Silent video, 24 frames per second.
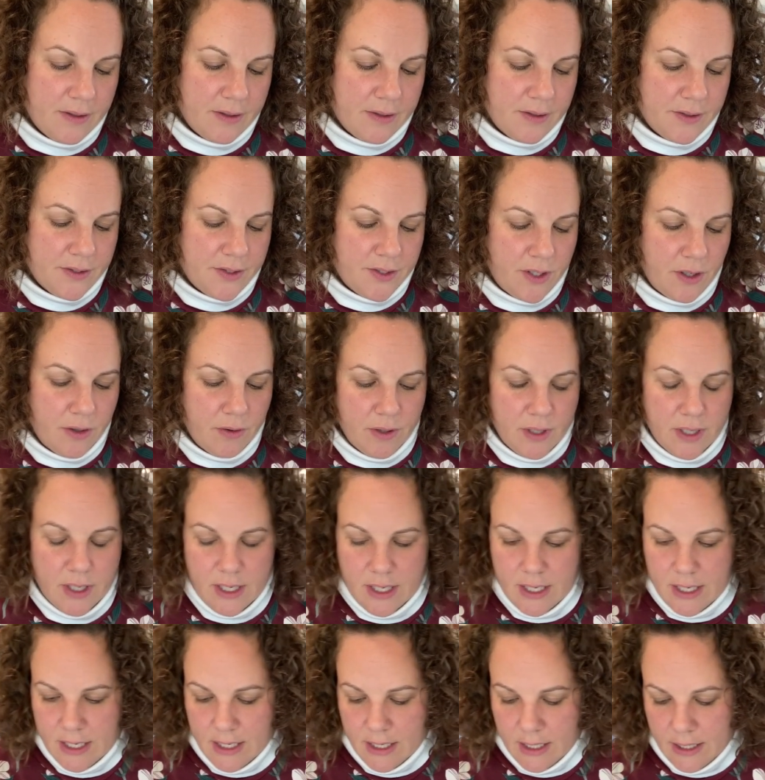So
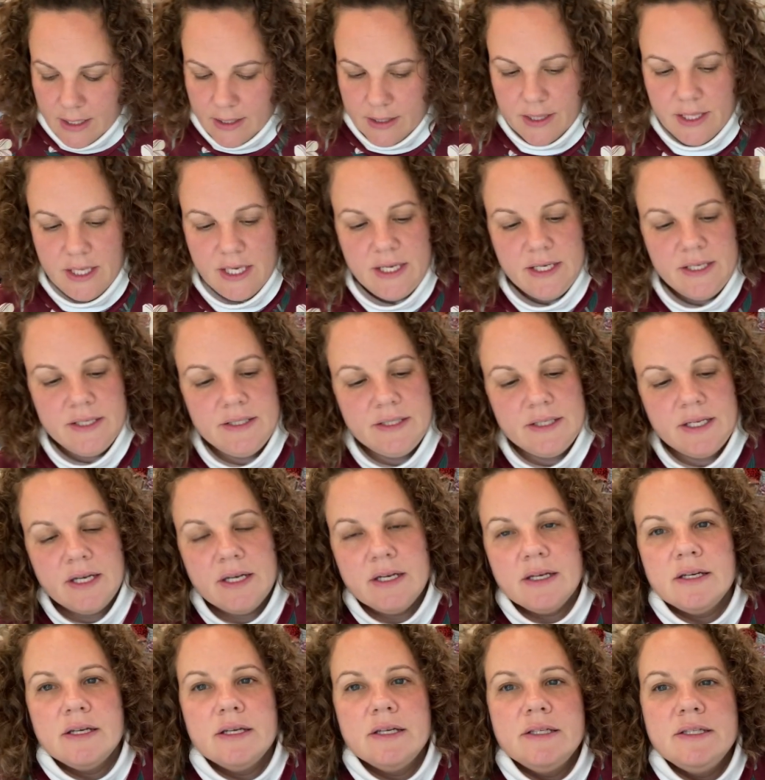these
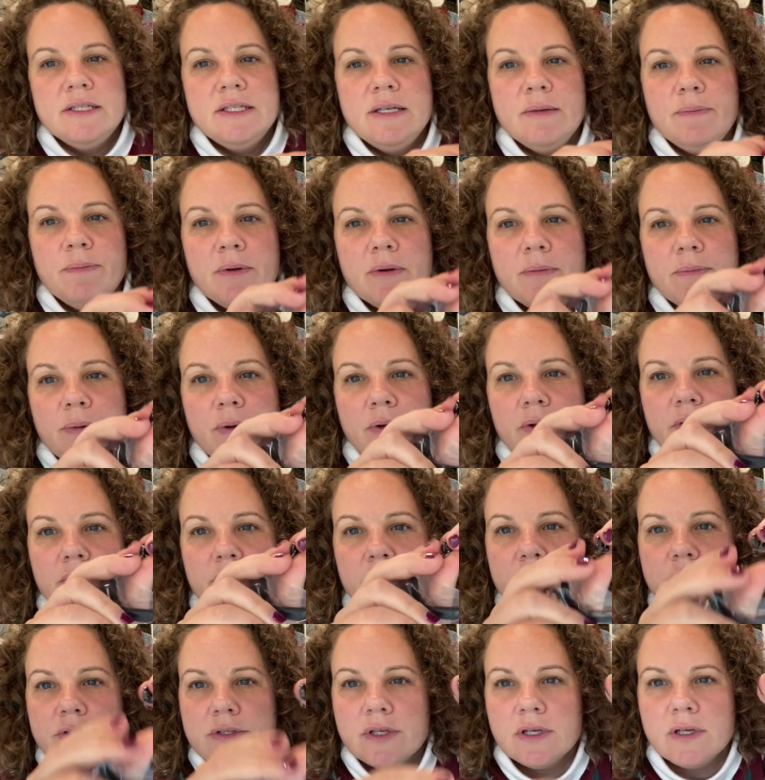zipper
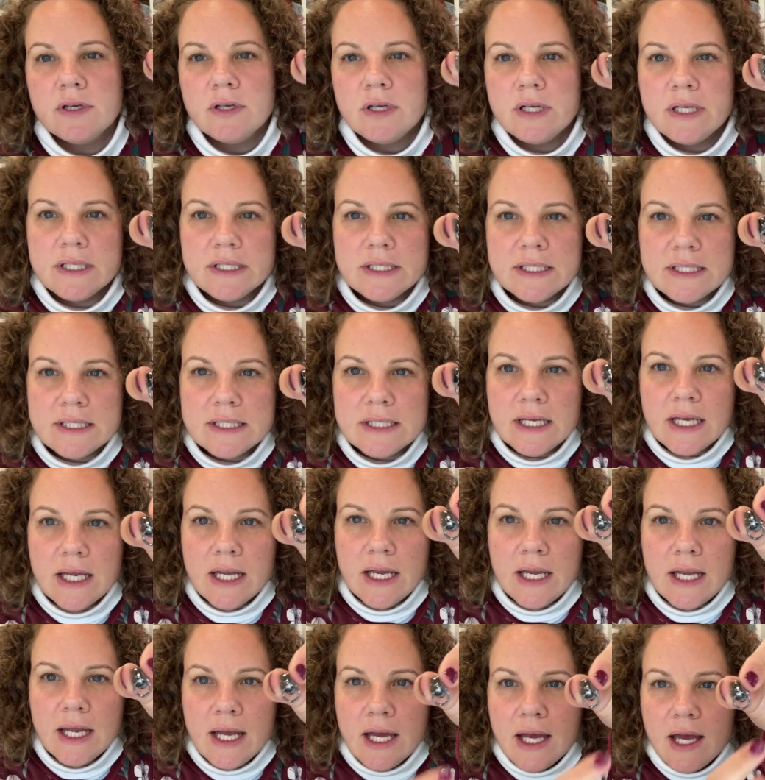pulls, you can
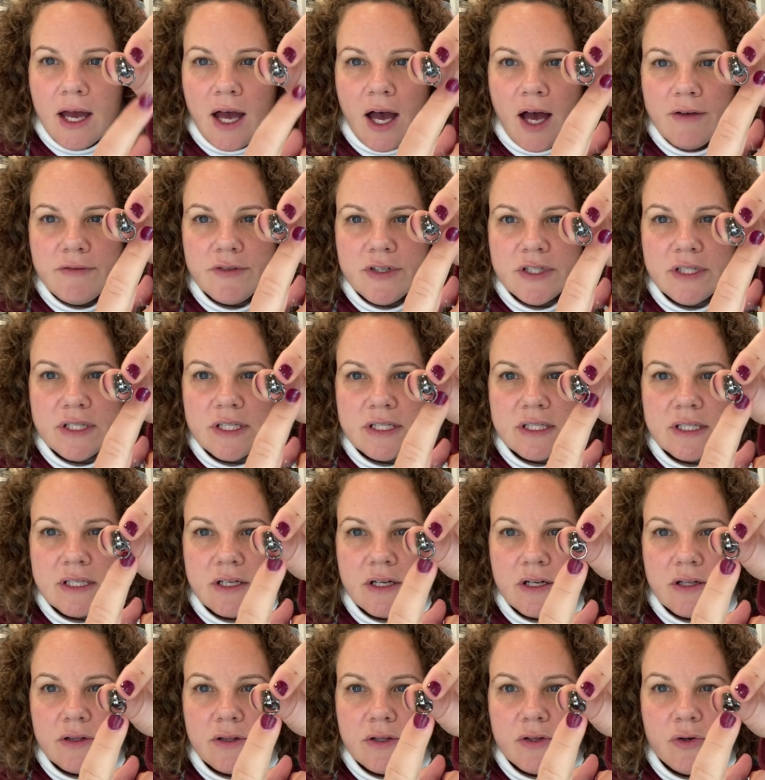see, have just this
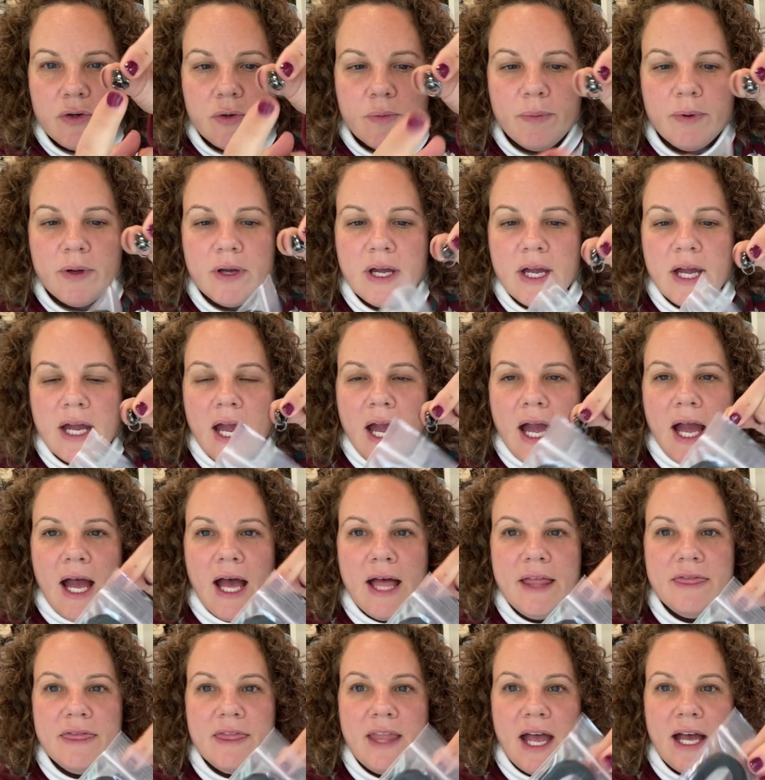little loop,
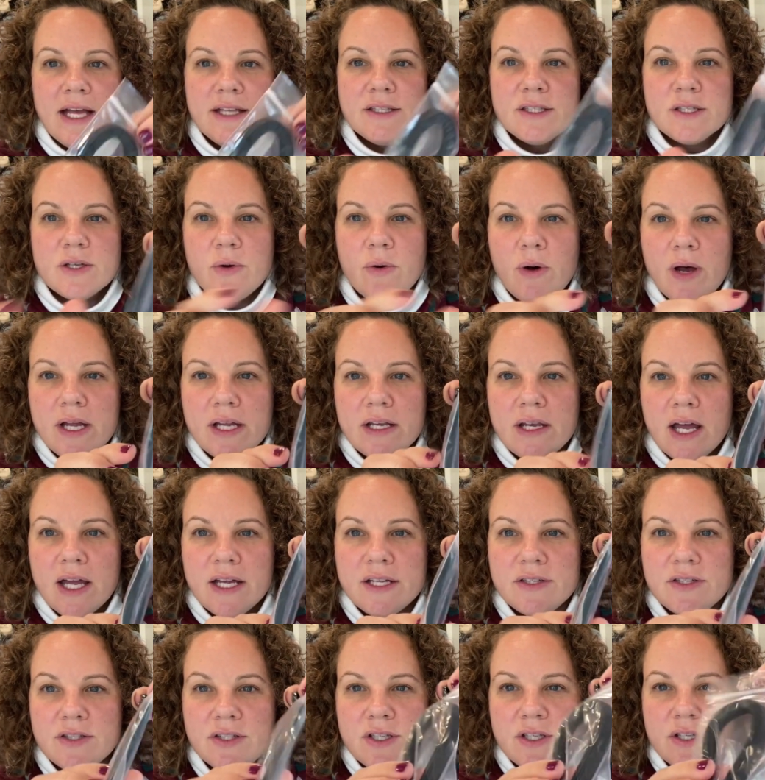and that's quite
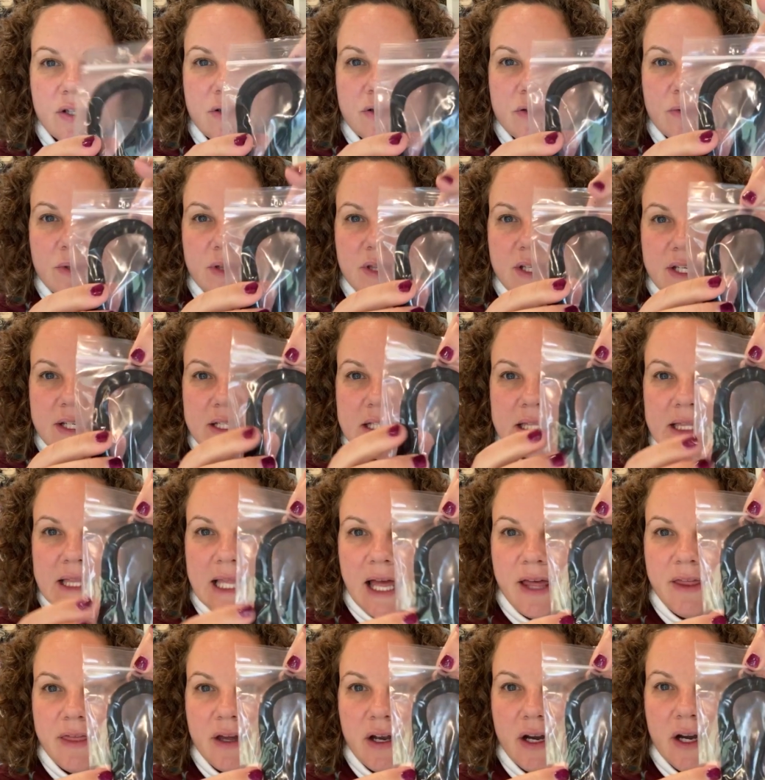nice to use with these
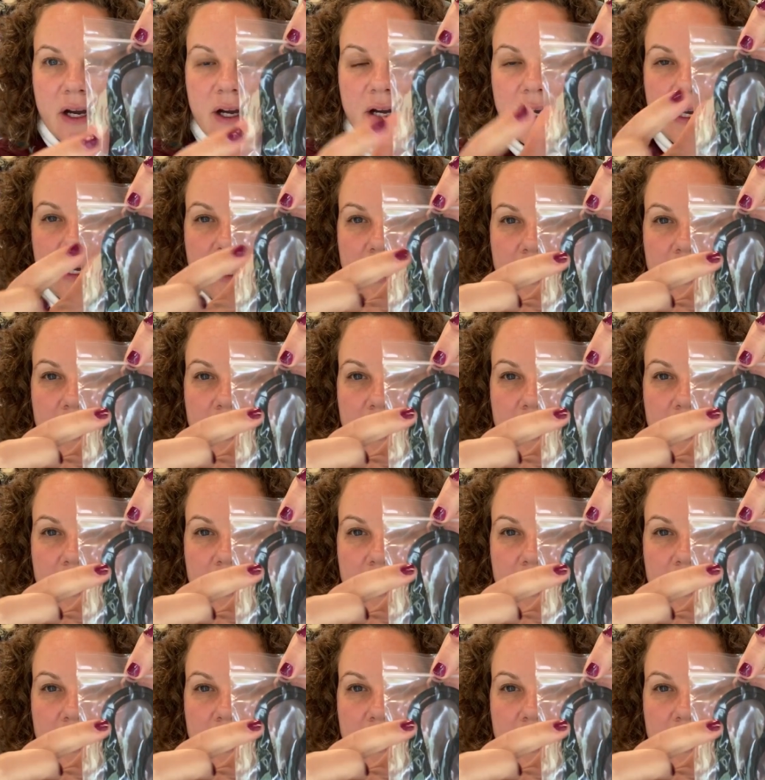leather